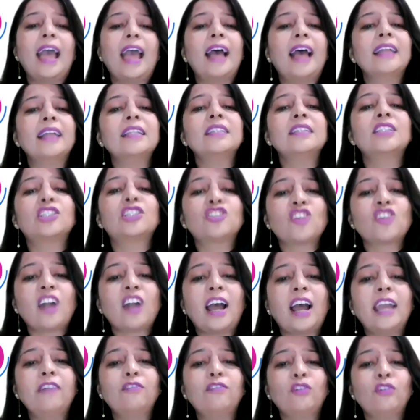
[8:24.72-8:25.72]
And then
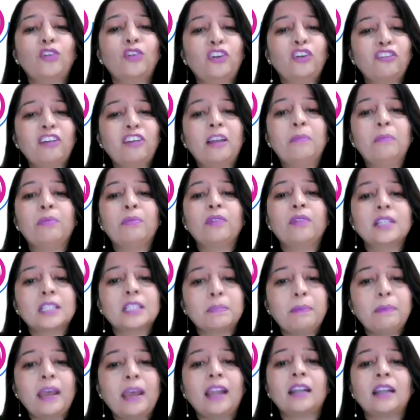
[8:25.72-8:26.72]
strive to develop
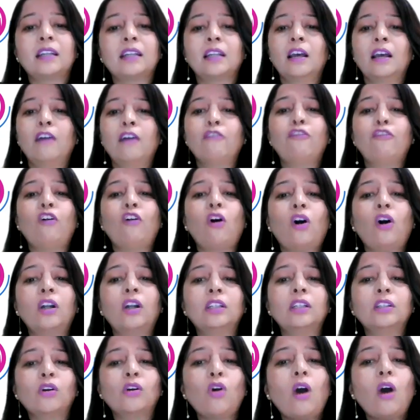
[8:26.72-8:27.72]
respect
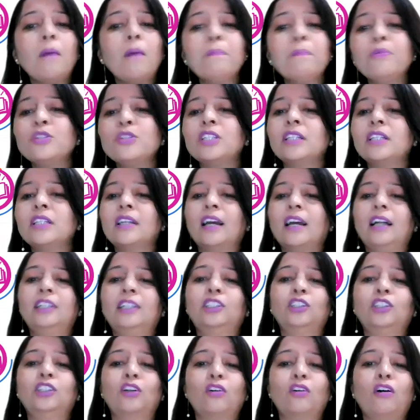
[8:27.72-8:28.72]
for the composite
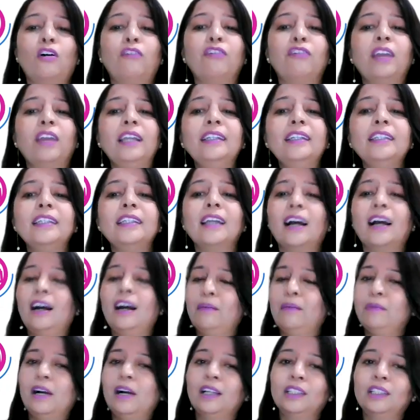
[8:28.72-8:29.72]
culture of India
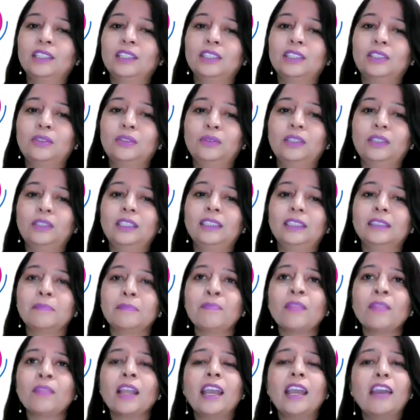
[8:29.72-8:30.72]
among the students.
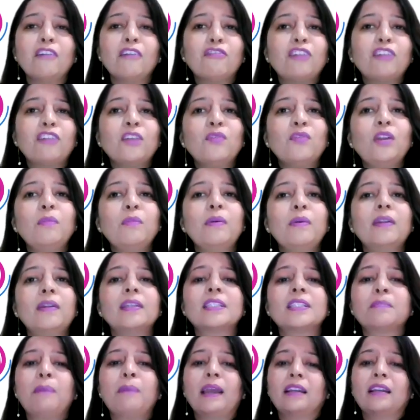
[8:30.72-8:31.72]
If we will be
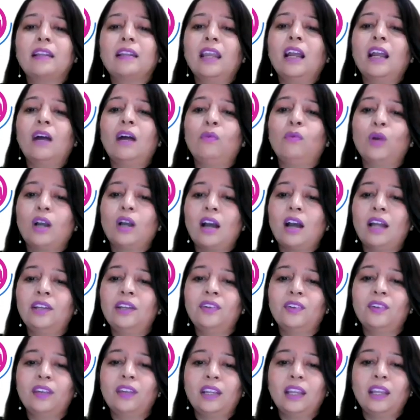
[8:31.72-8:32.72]
respecting our
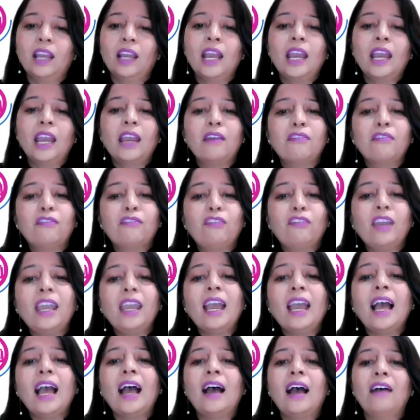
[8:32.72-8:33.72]
country, if
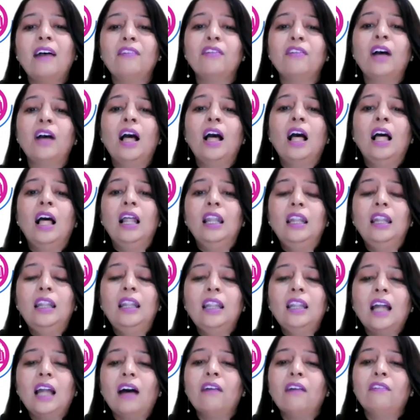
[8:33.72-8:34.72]
we have
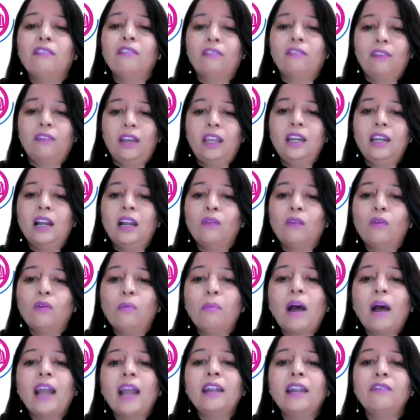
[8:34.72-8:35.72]
love in our
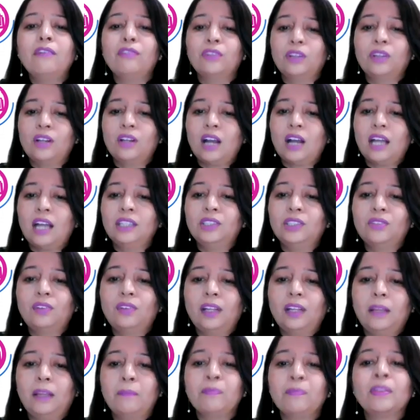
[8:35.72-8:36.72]
mind for the
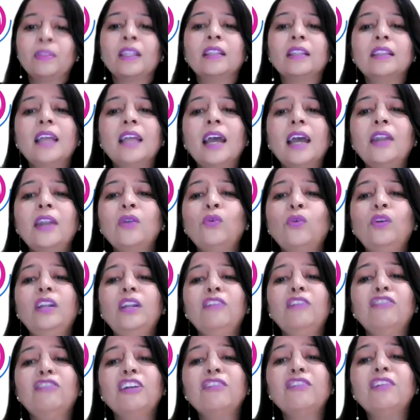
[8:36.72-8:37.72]
country, then
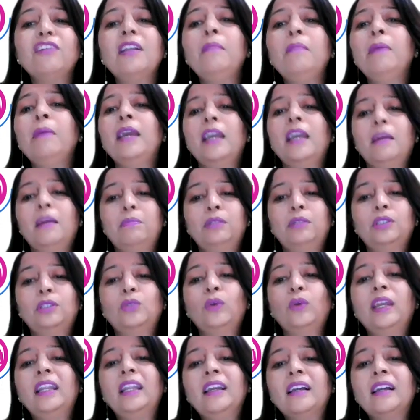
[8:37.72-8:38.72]
only we will be able
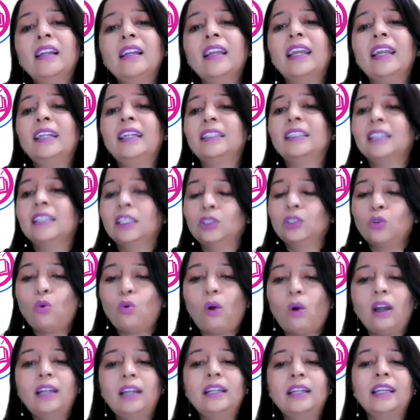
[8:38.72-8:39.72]
to inculcate such
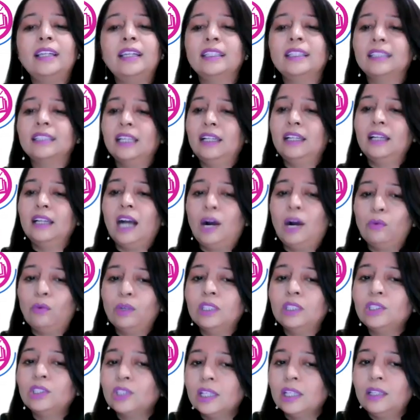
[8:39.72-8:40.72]
qualities in
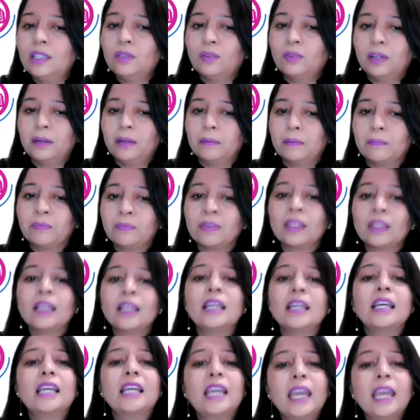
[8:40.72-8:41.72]
our children.
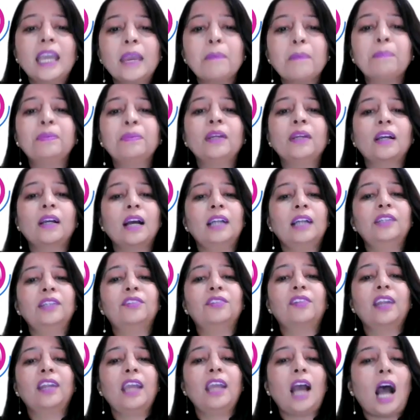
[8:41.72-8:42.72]
Keep the
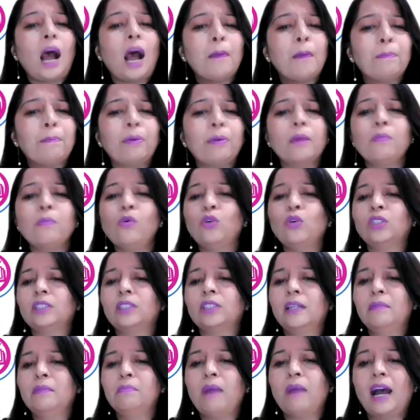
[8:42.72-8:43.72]
country
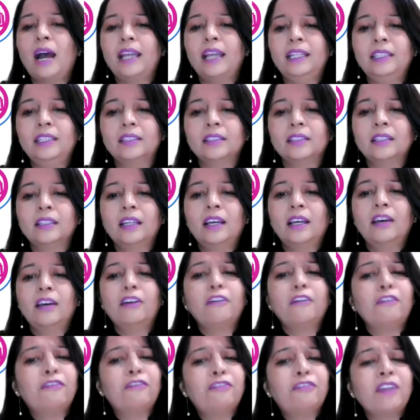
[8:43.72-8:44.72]
uppermost in mind.
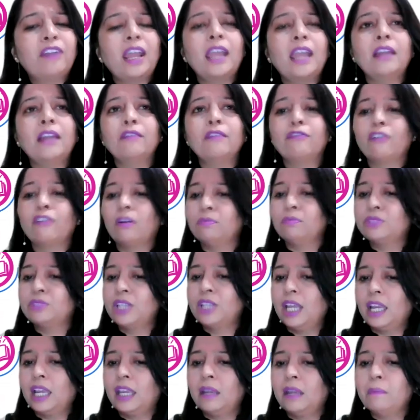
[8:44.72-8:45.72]
Refrain from
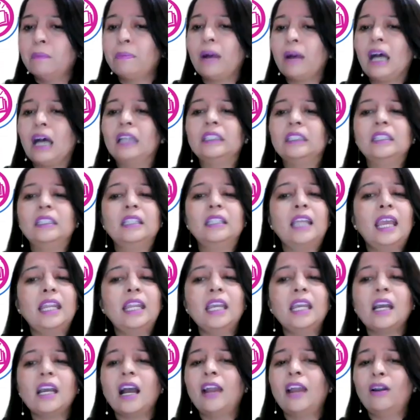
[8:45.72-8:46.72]
taking part in
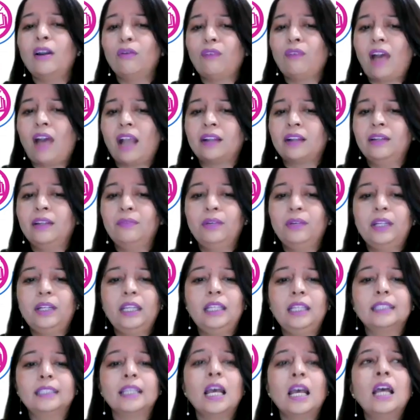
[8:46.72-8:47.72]
any kind of
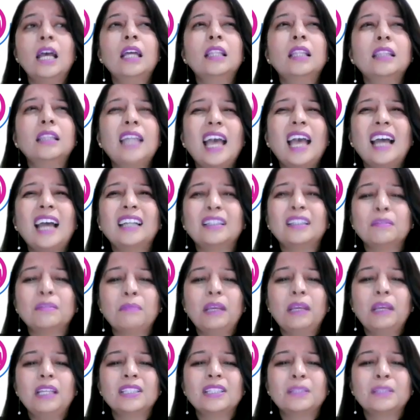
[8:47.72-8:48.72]
activities that
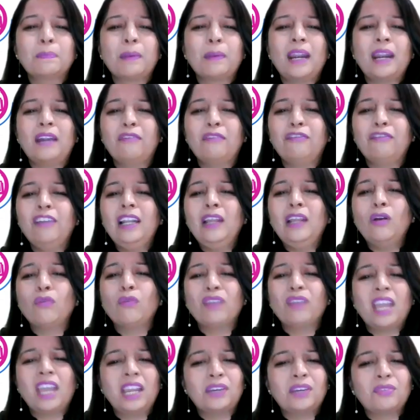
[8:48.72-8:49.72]
may spread feeling
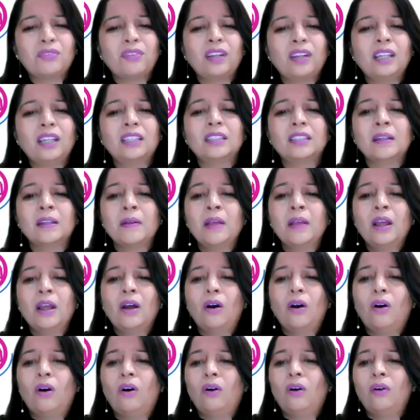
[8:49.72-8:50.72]
of hatred
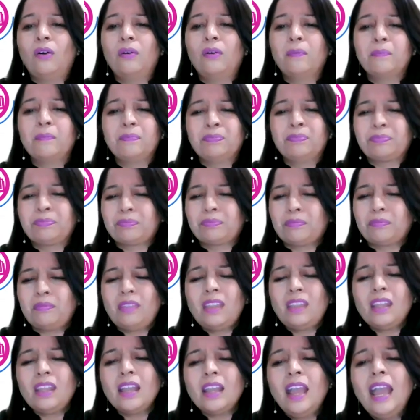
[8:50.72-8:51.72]
or
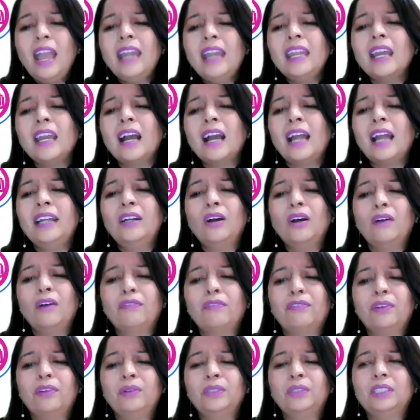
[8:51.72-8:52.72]
any kind
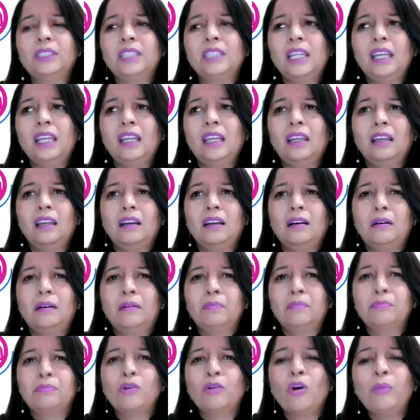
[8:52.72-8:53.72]
of, you see,
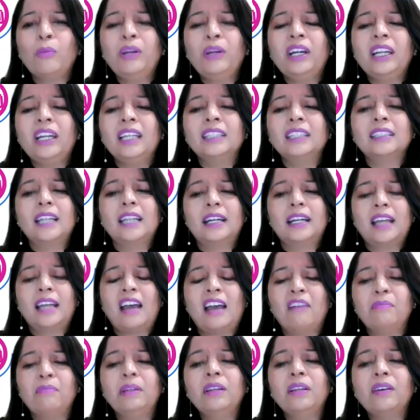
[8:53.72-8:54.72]
communities that
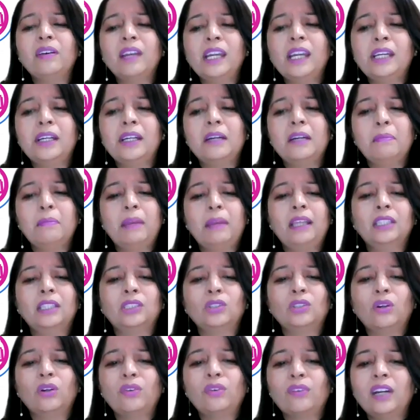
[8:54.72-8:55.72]
have been created
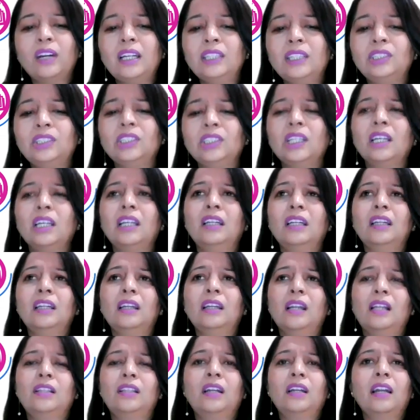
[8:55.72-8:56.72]
based on
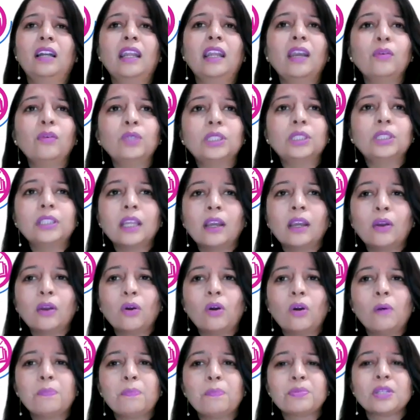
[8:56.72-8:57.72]
religion and other linguistic
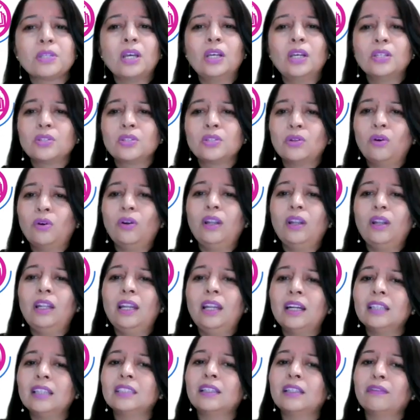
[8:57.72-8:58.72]
groups. So
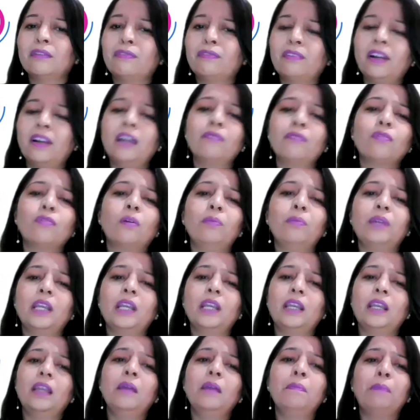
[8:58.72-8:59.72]
let us refrain from
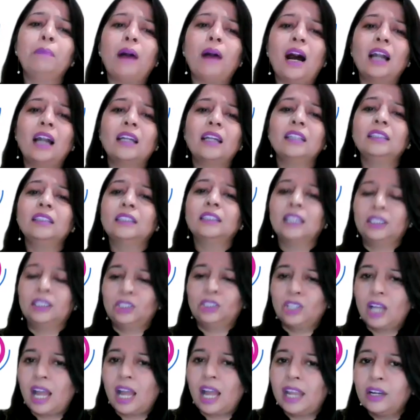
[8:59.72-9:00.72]
taking part in
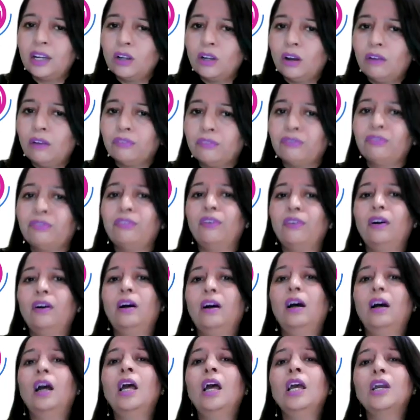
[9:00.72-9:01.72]
such kind of
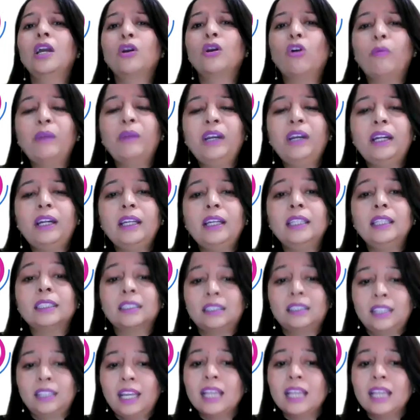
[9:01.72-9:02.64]
communities.